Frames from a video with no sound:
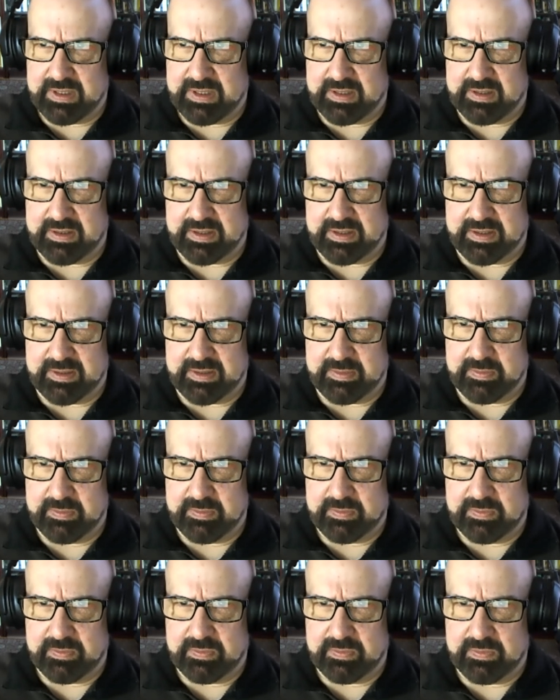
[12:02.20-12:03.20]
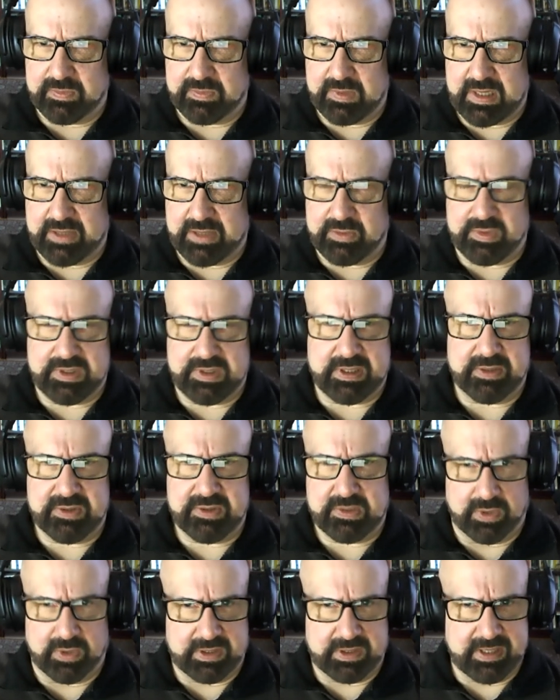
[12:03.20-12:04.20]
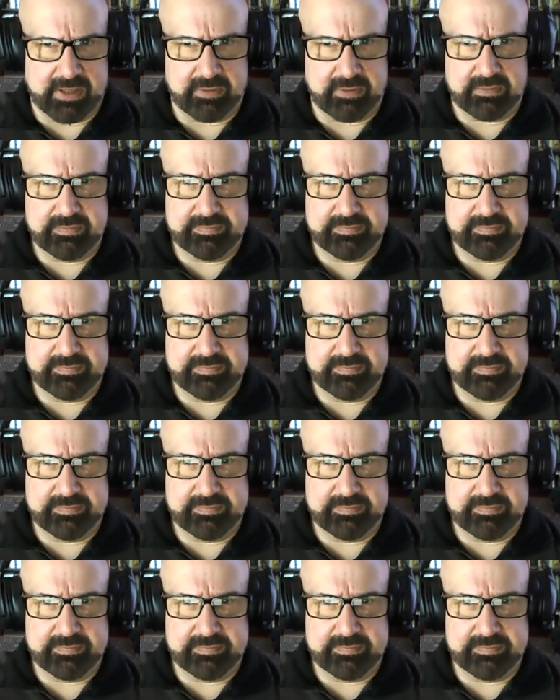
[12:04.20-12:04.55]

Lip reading: and how the results worked out?